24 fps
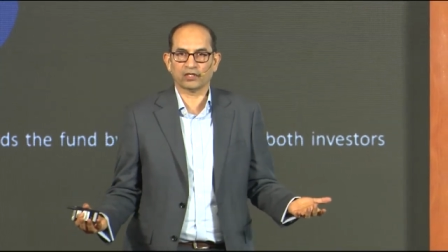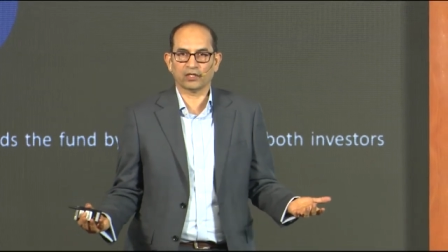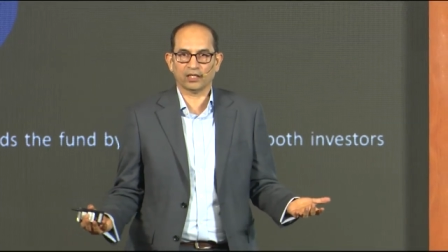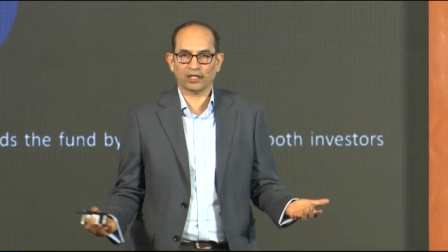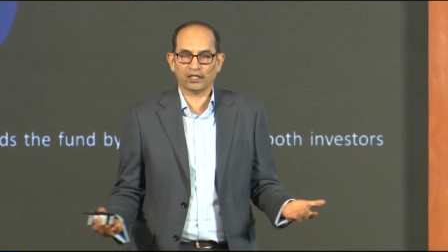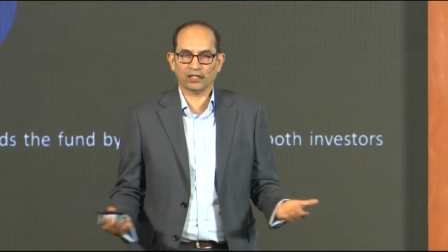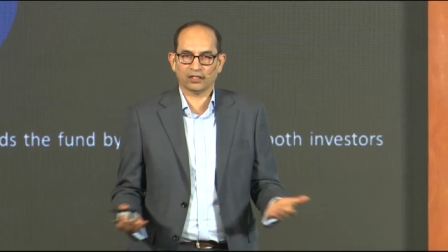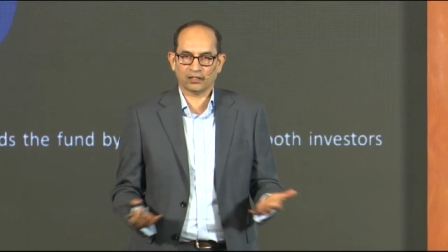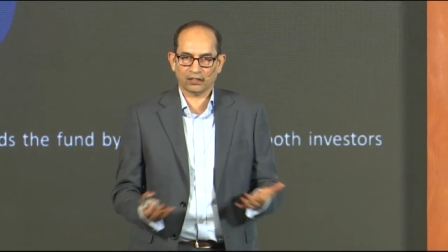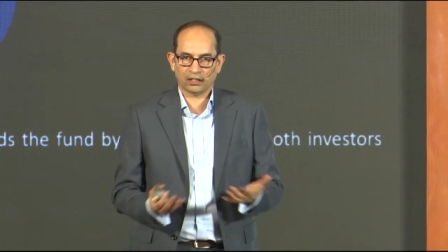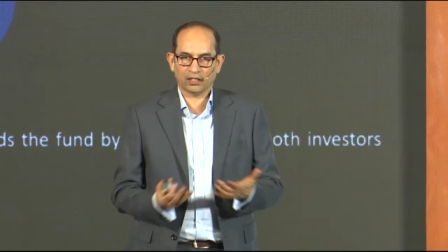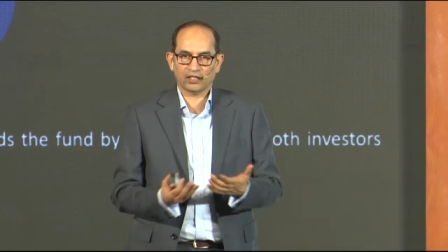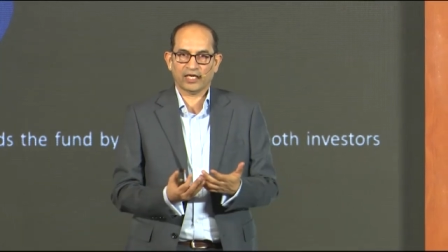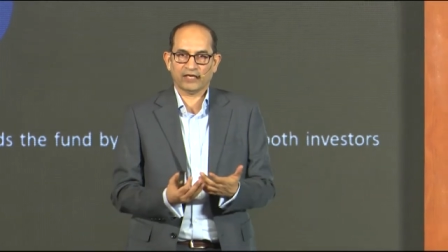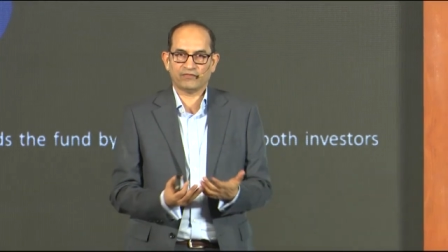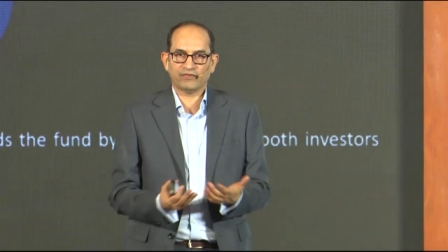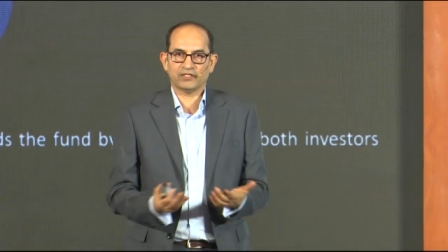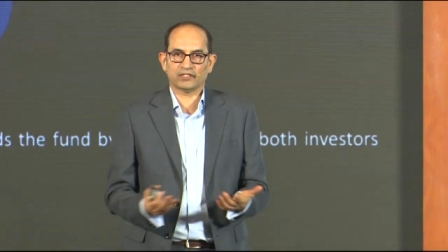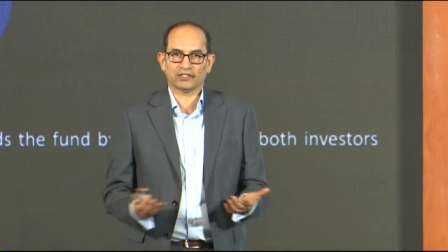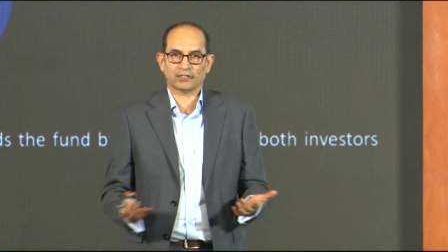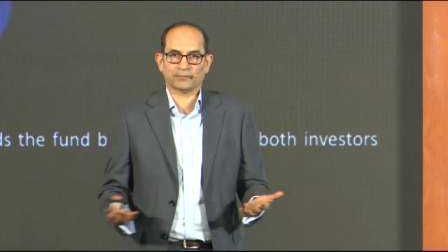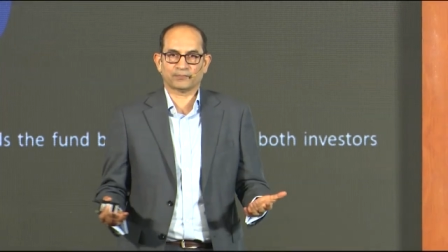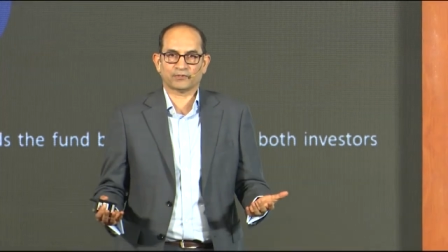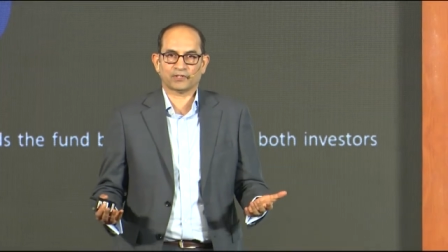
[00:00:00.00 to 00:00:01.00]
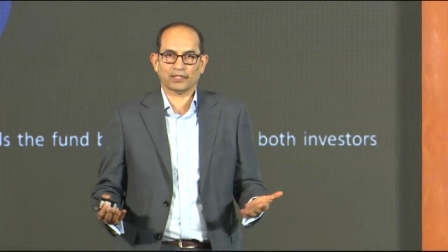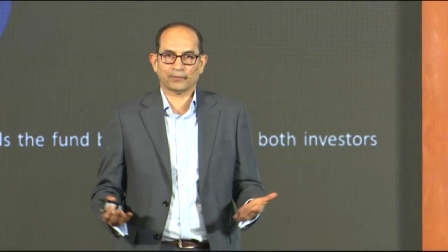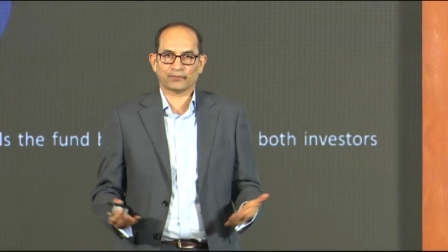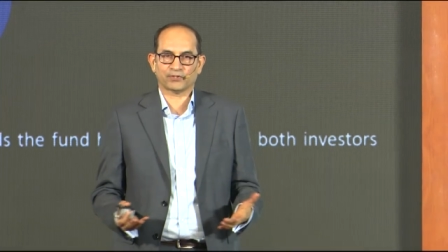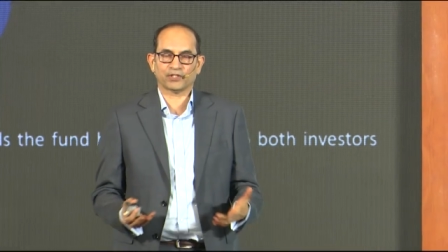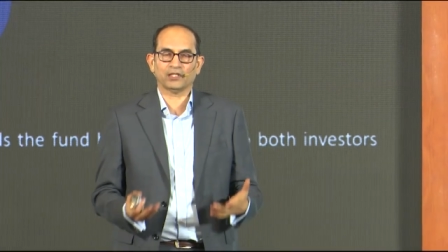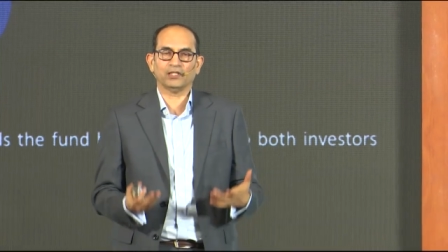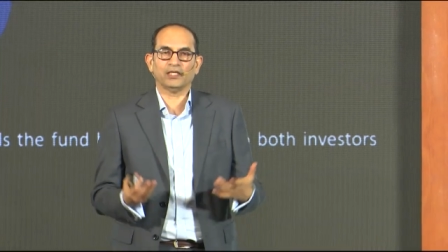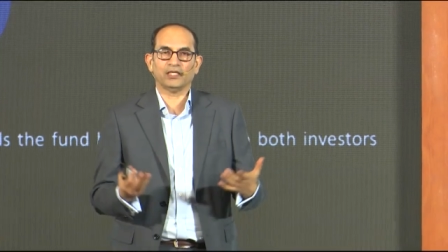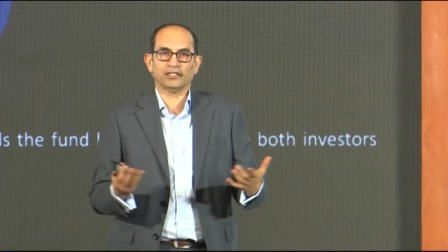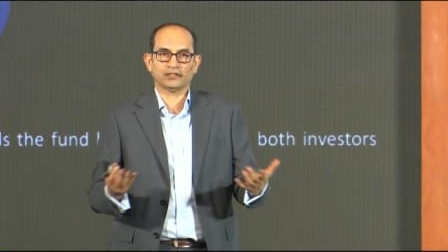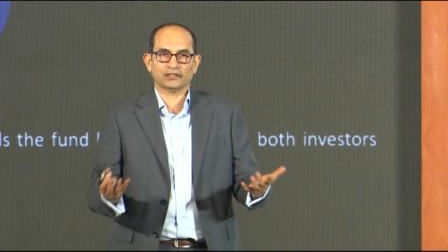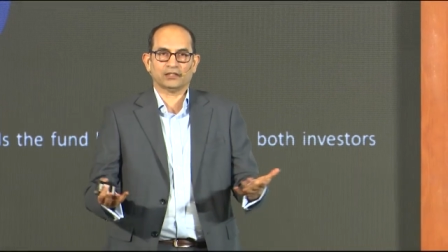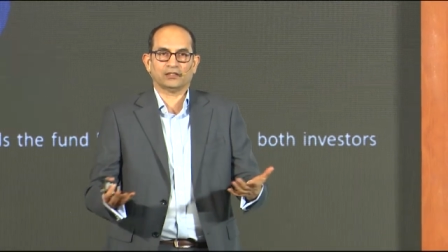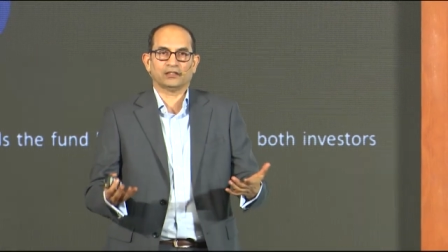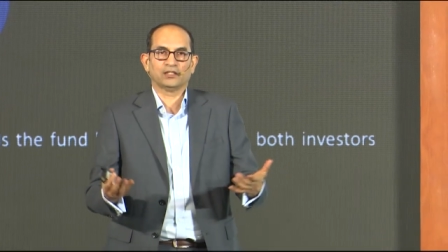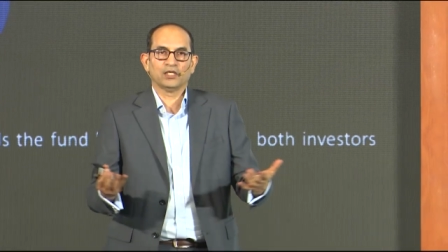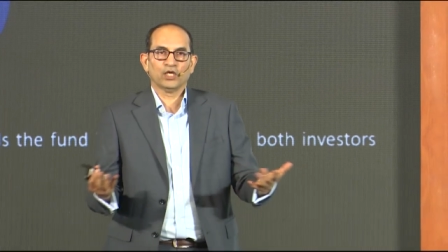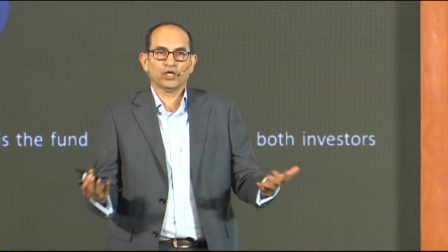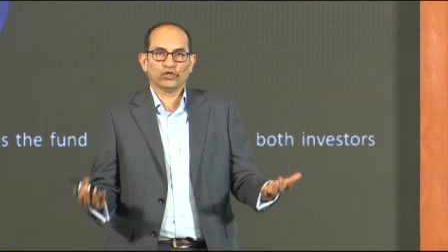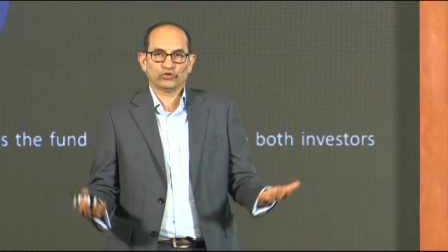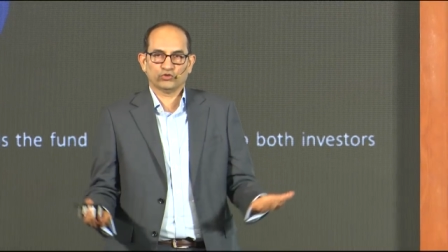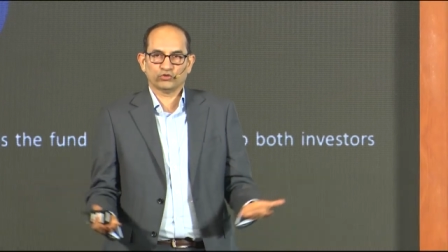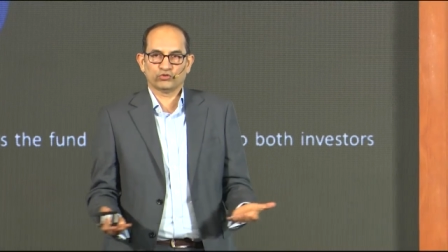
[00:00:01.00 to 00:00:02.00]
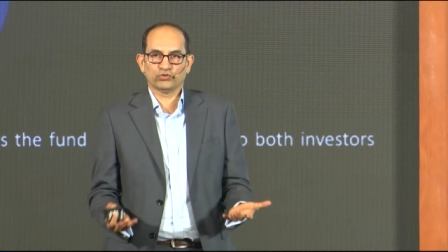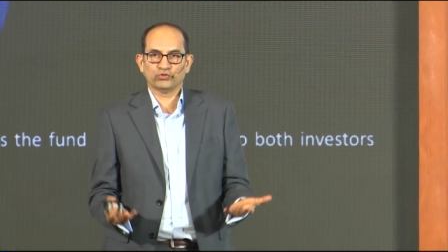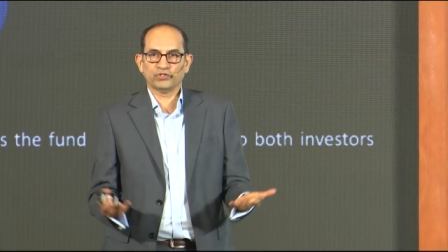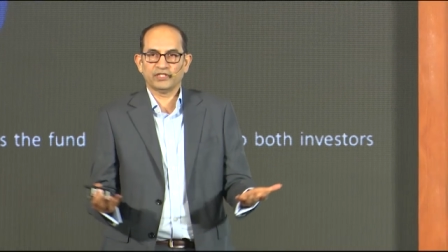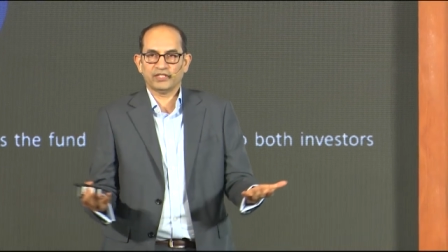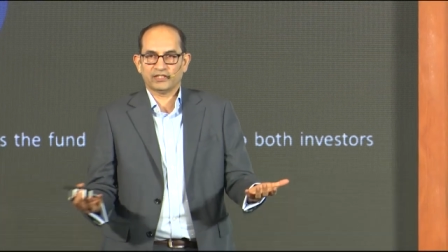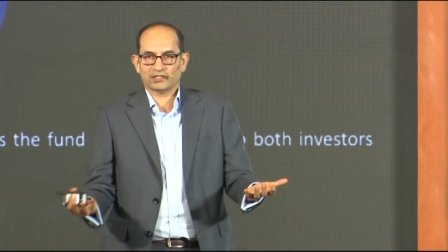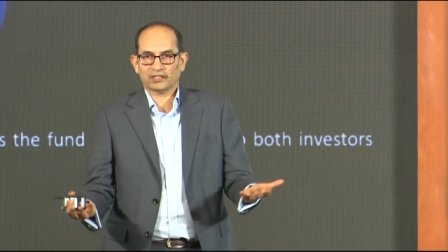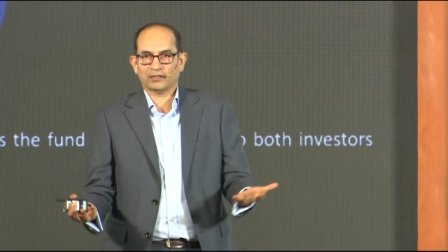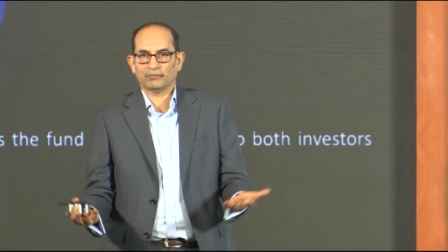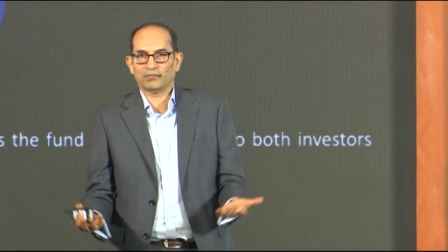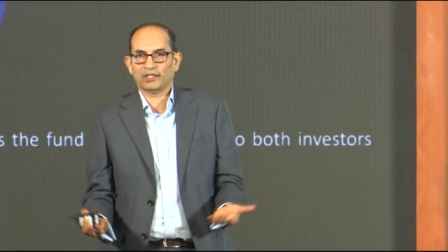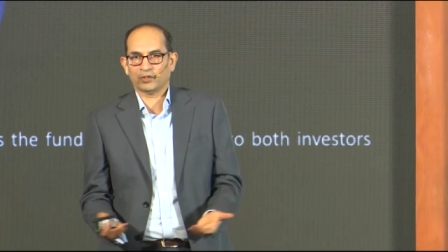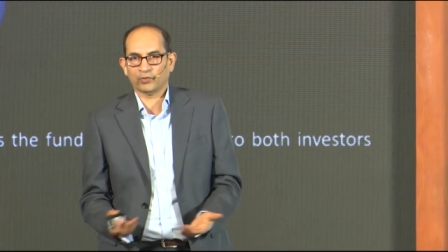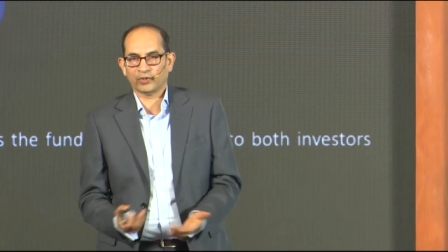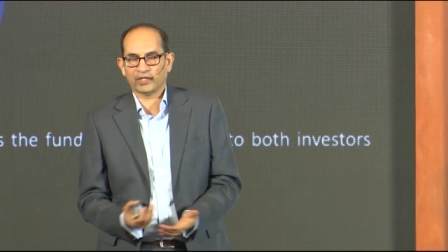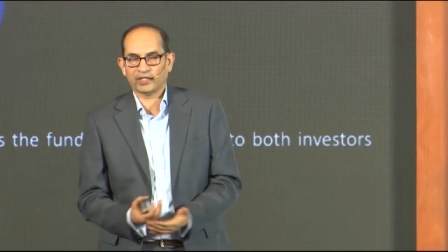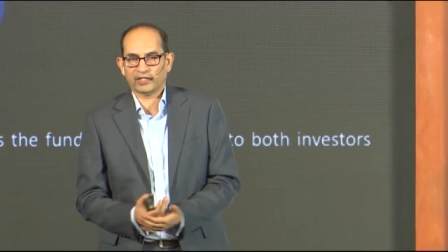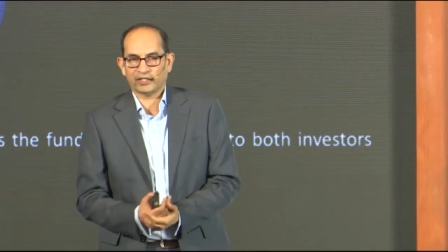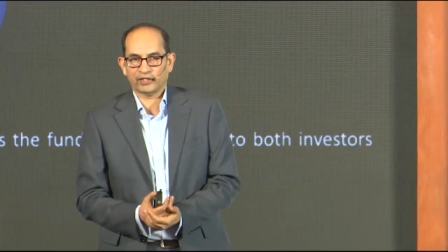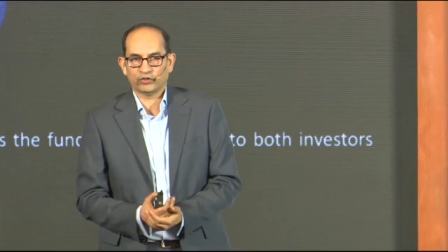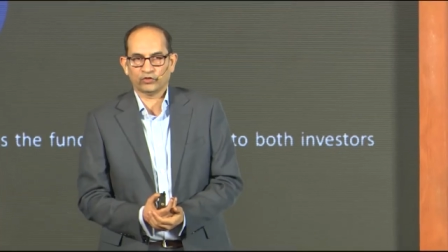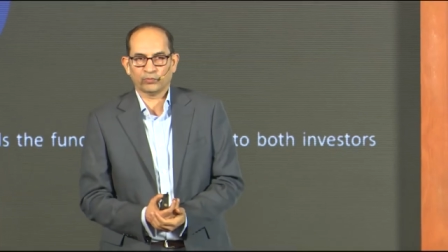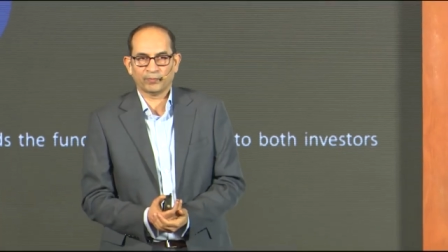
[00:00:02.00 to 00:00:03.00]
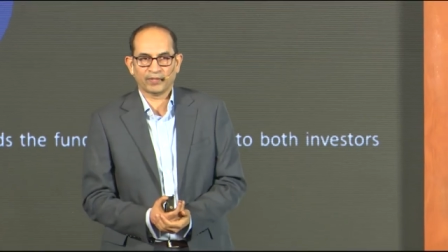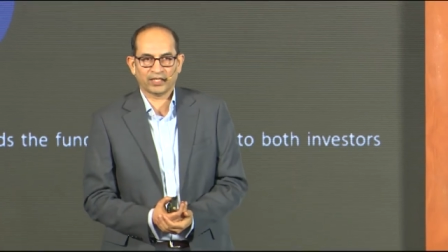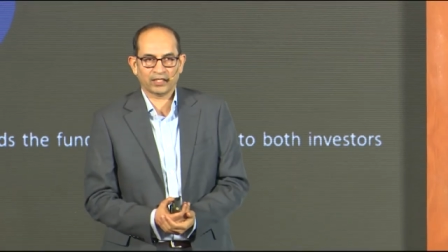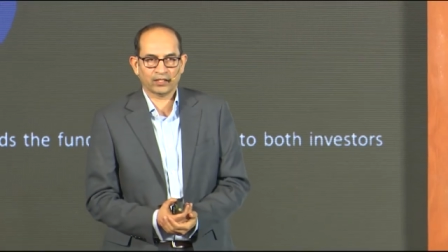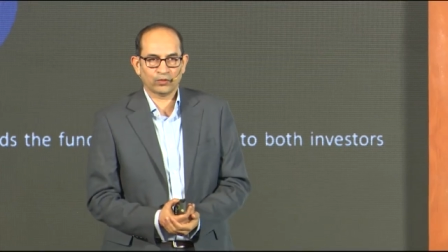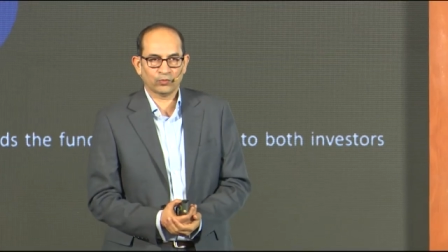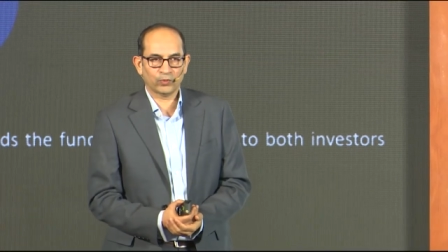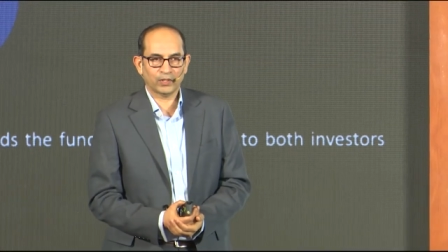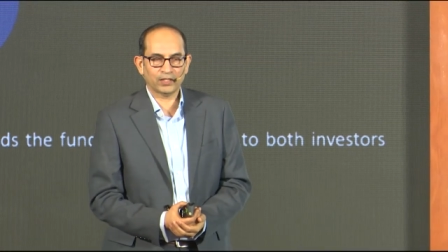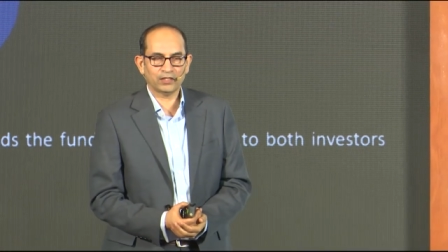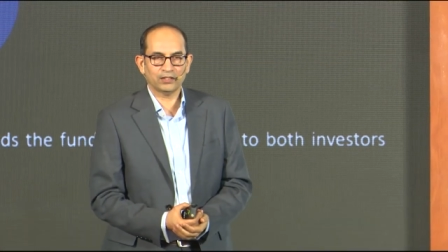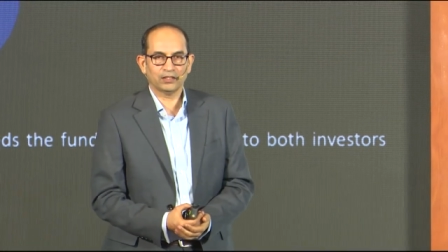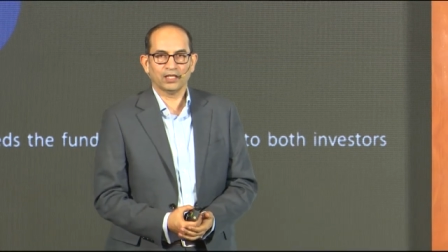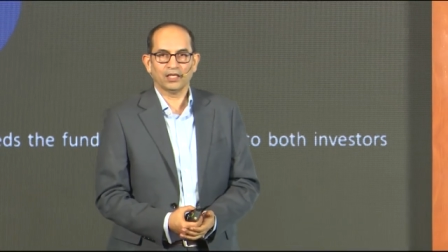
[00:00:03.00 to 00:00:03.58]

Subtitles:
a heavy subscription. You do need some liquidity to begin with.